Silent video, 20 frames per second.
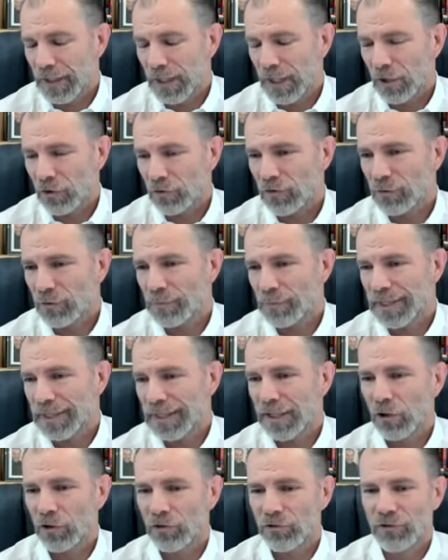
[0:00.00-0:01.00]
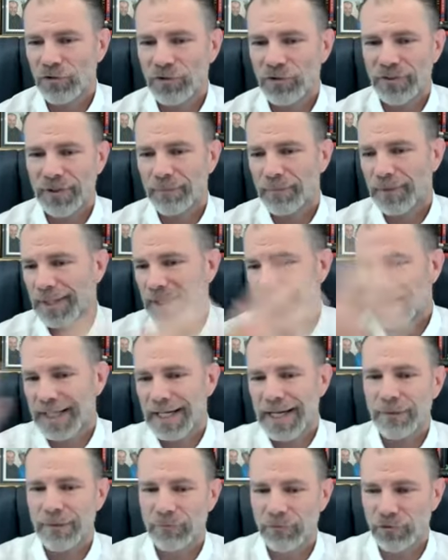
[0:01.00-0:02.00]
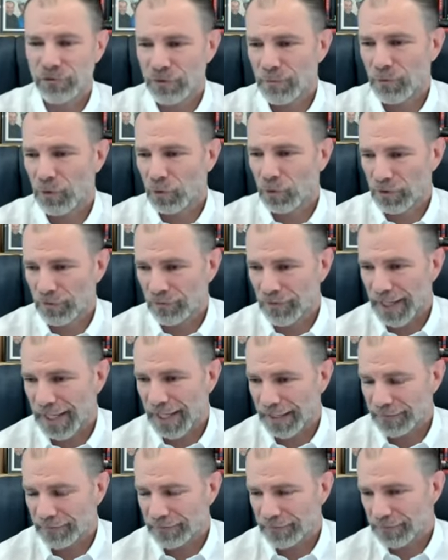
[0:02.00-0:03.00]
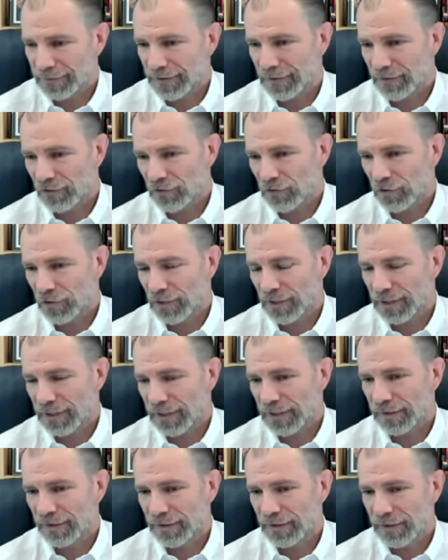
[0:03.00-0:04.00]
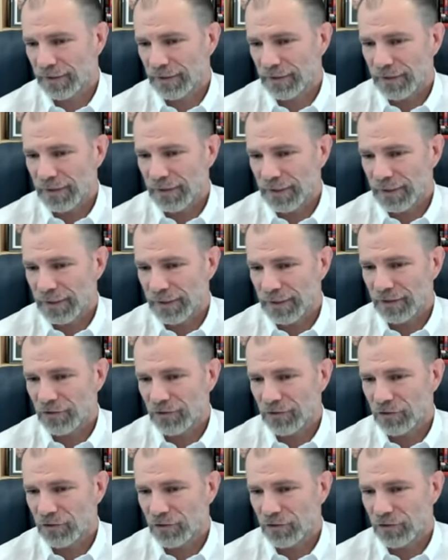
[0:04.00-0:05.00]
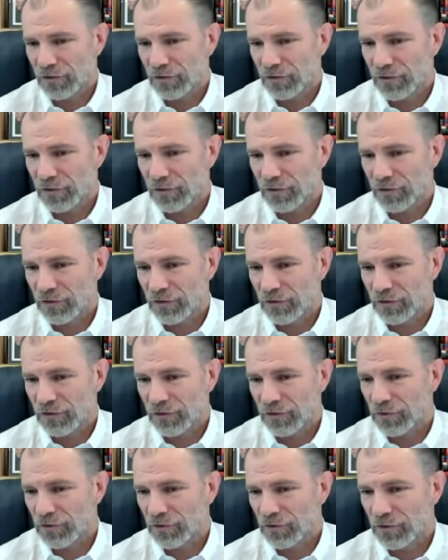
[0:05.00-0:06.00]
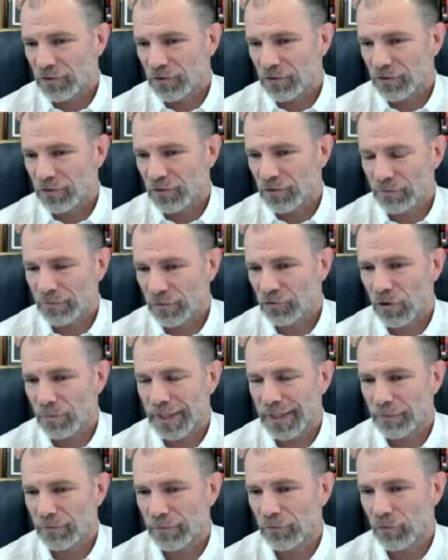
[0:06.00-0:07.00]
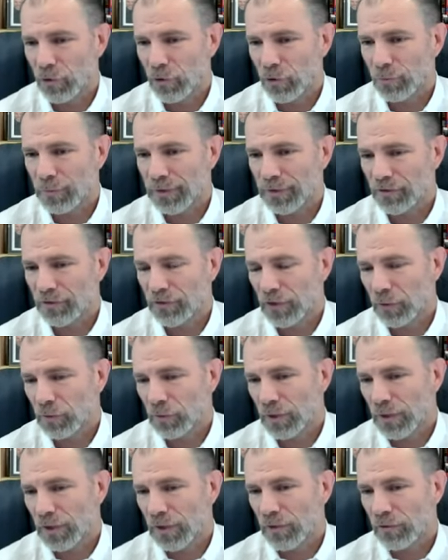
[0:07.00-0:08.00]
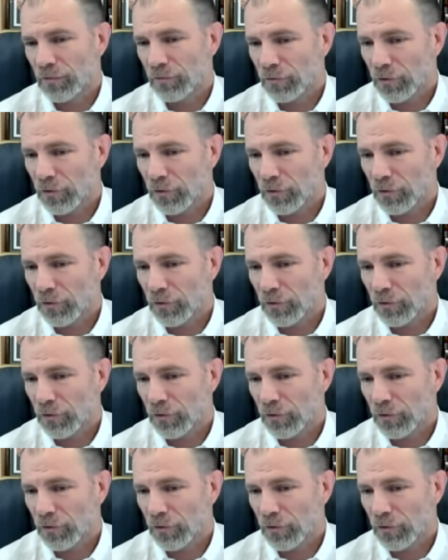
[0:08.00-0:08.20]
Ultimately, culture is something that comes from all of that, and certainly is a result of strong operating performance.